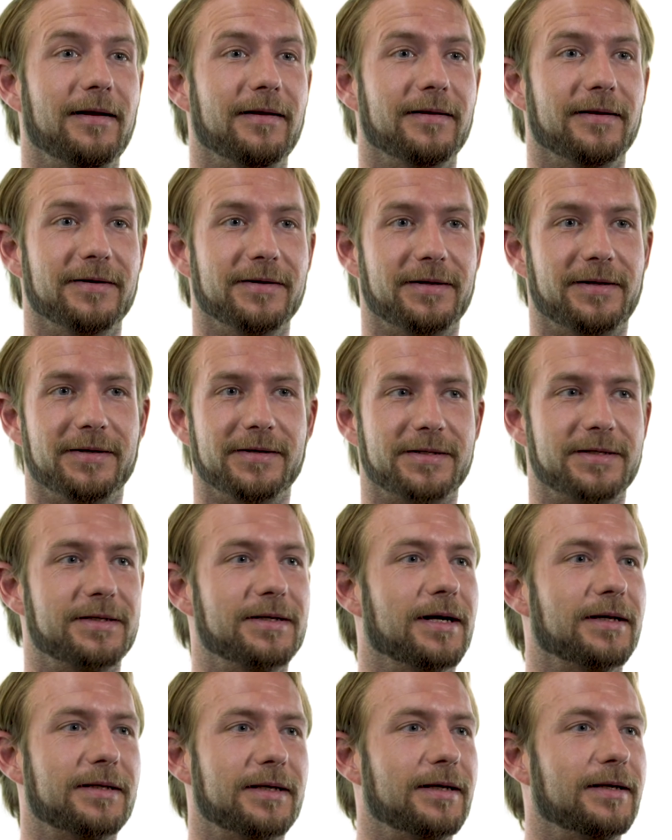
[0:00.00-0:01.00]
There, there's
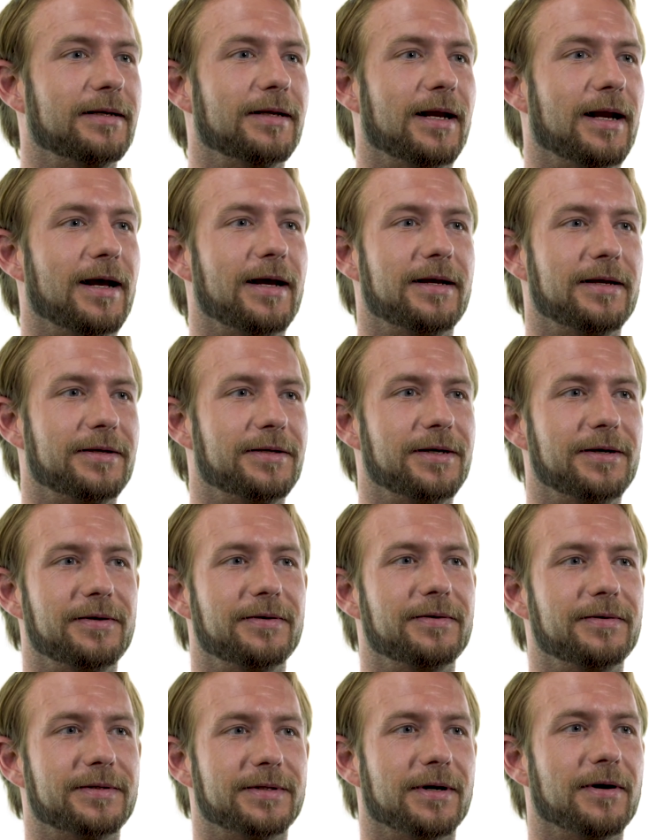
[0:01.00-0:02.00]
nothing that I could
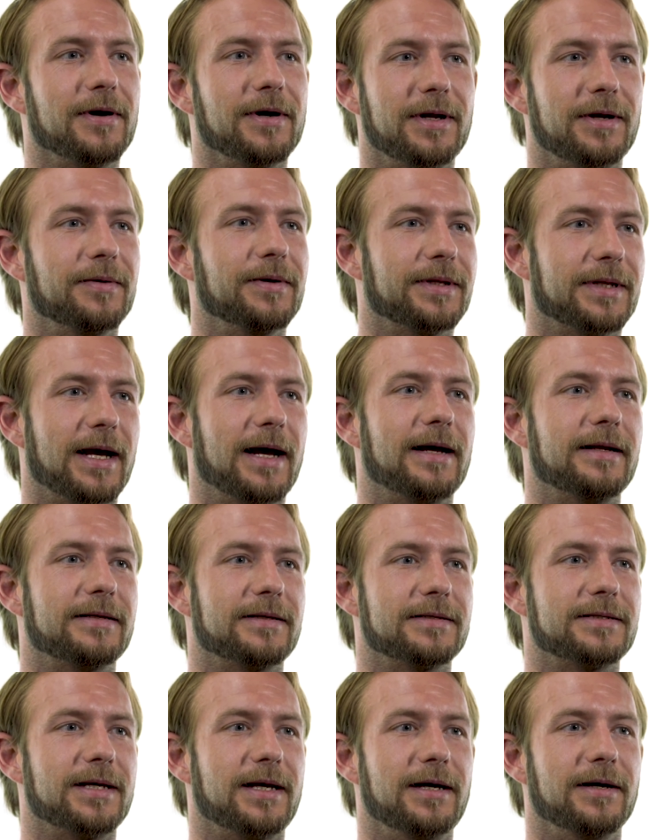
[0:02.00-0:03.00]
do to argue with that
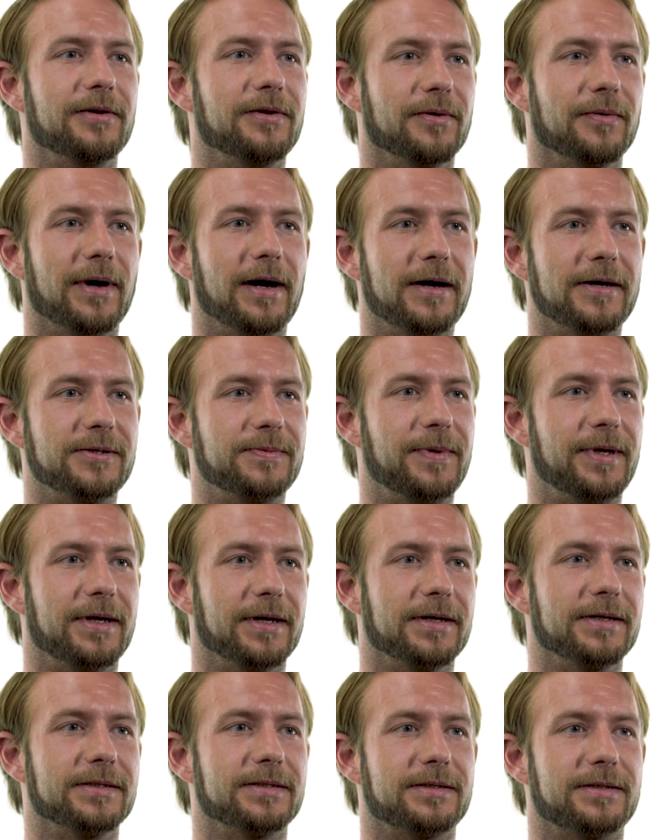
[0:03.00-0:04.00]
to say otherwise
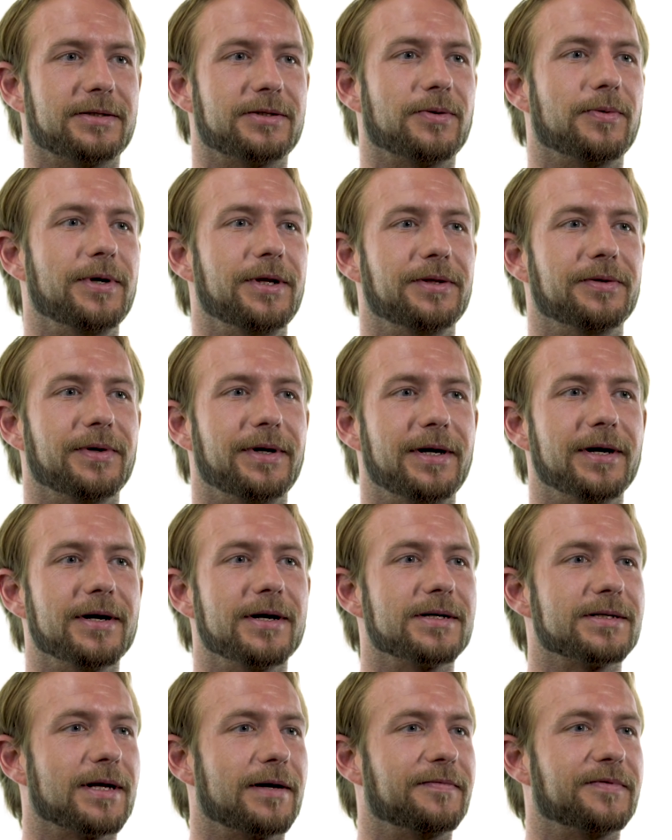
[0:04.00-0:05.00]
because 23
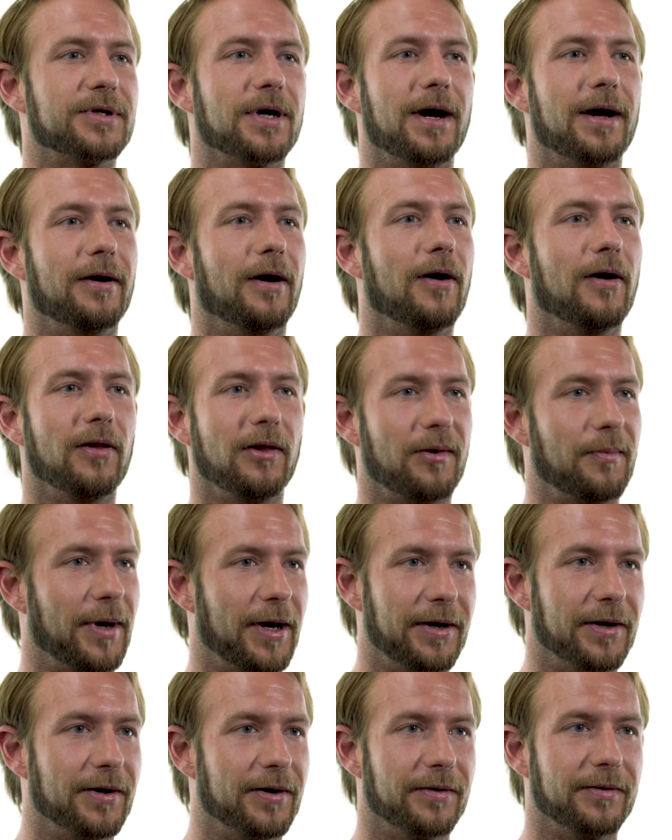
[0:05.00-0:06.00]
years I've tried all on
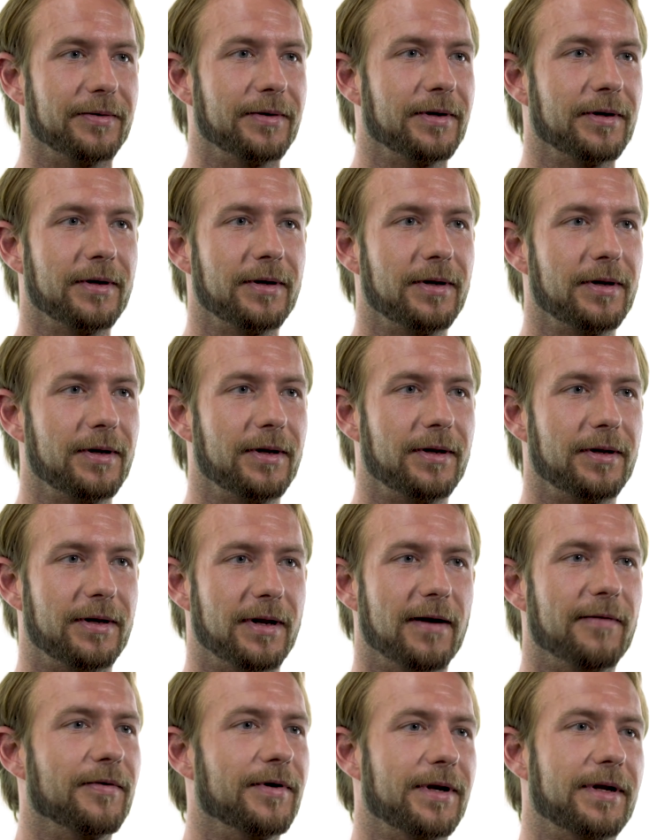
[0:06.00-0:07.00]
my own,
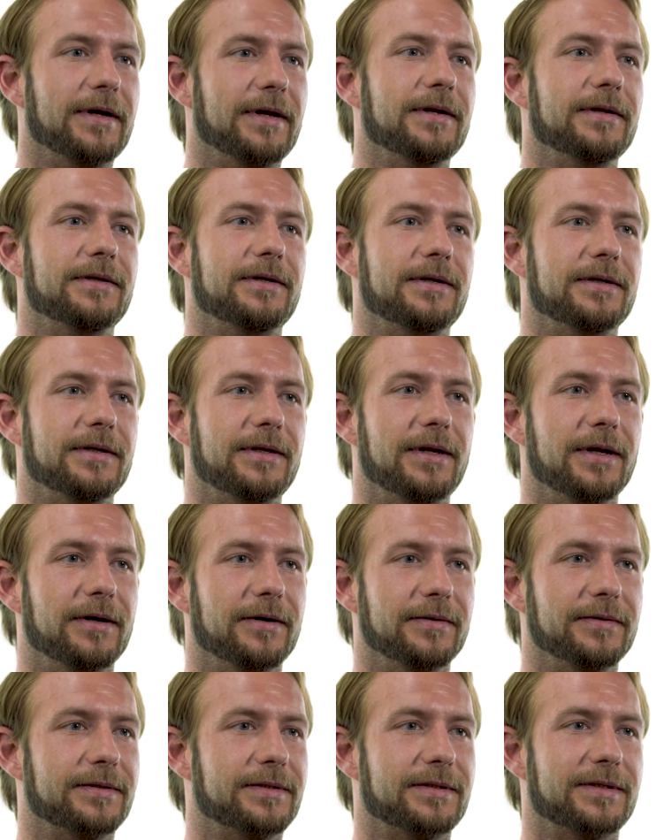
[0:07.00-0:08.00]
never to get you
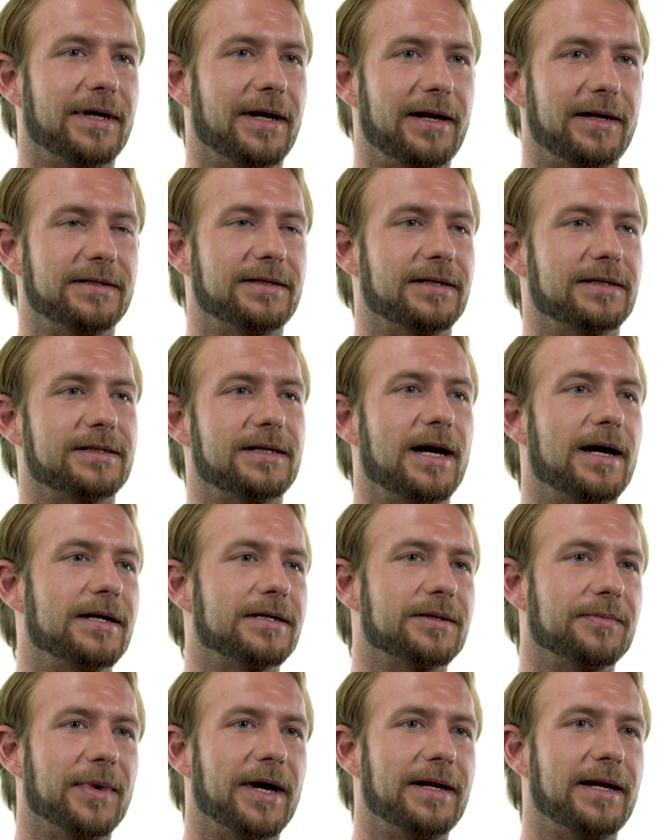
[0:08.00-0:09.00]
know to any
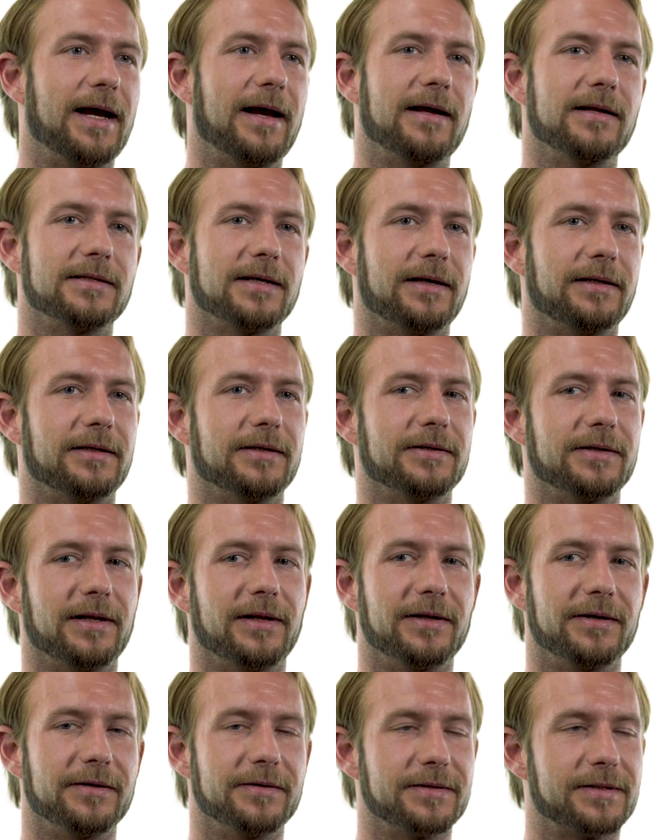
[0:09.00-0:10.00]
success. And my dad's like one of
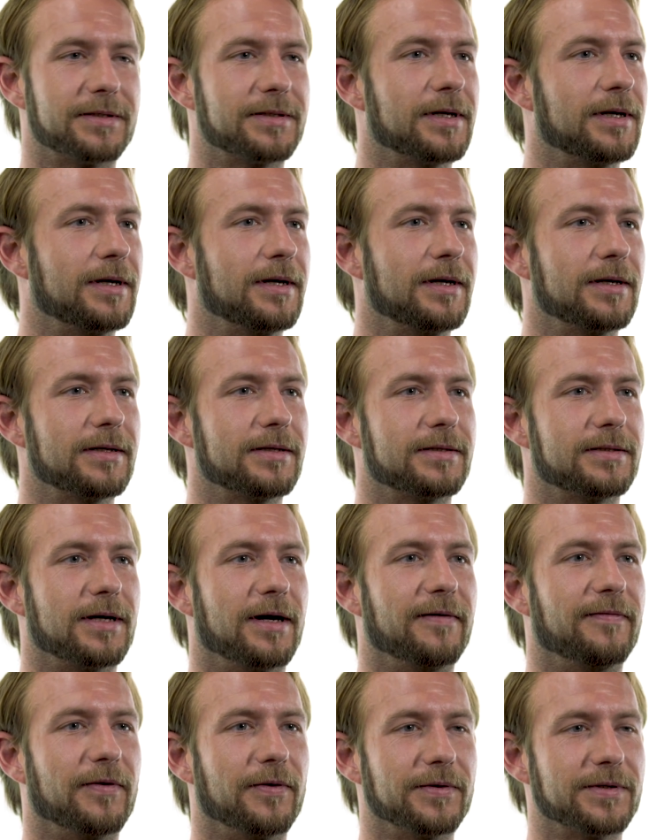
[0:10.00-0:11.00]
those
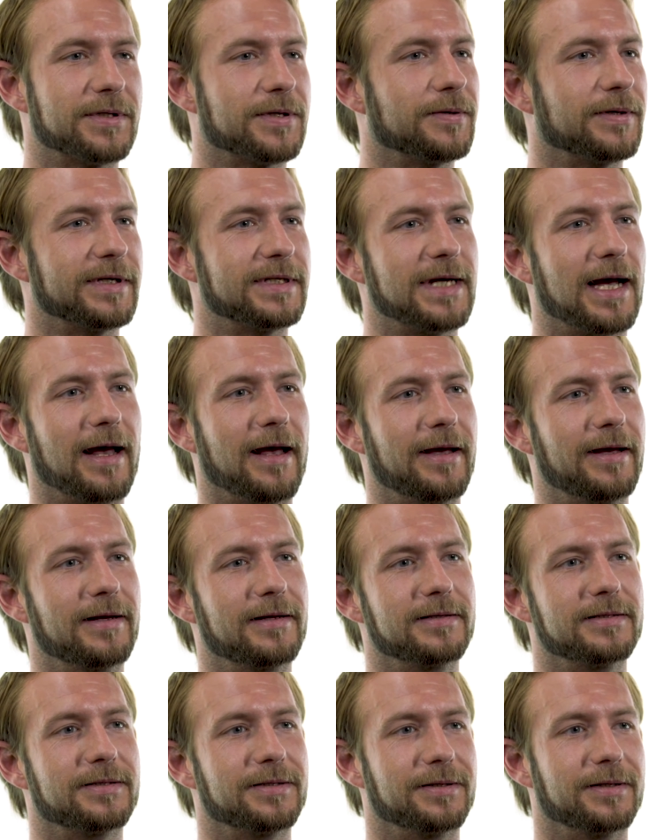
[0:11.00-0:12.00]
tough old school
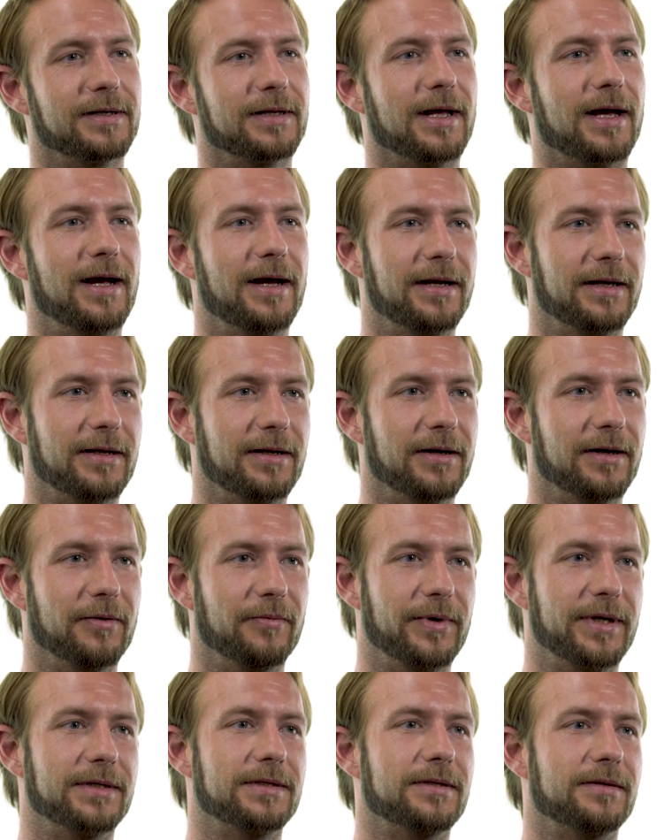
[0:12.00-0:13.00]
Italians who are like, you know,
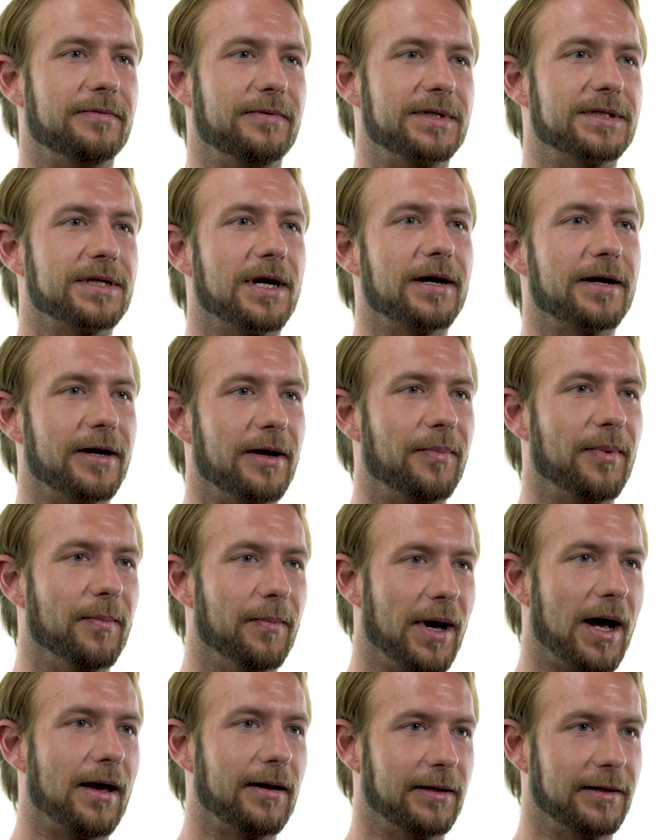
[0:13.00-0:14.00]
we we suck it up and
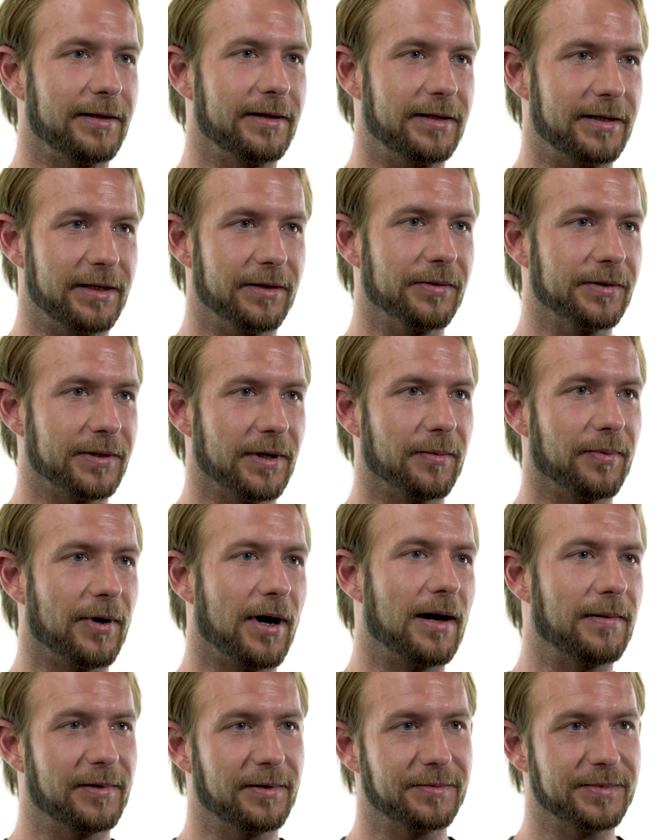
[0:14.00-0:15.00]
bottle it and deal with our
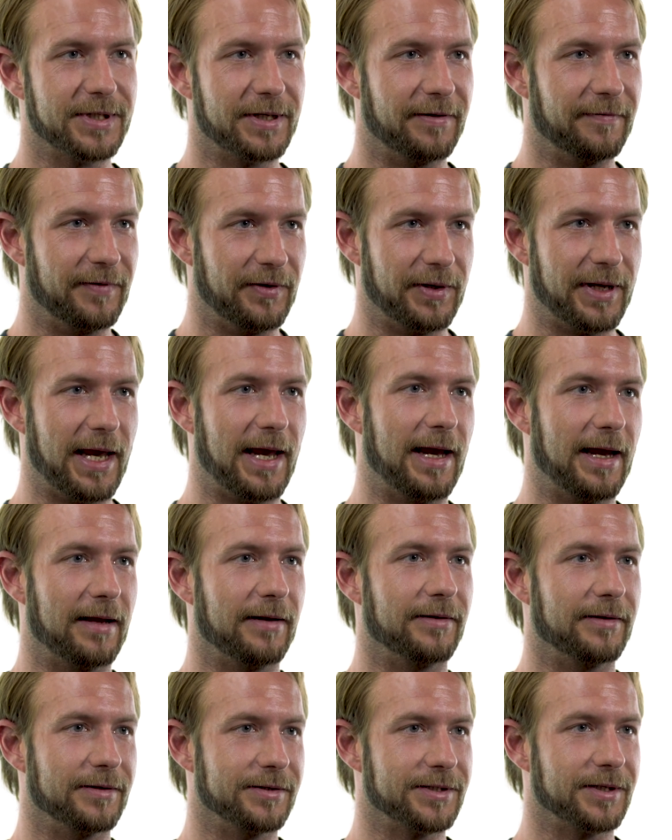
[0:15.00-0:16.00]
problems. And if you
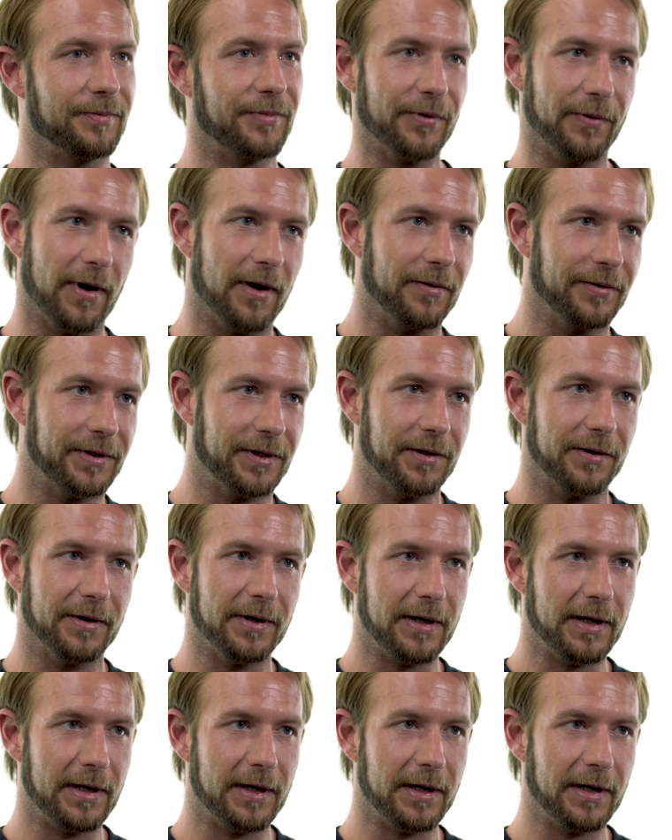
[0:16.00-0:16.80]
can't, there's something wrong with you.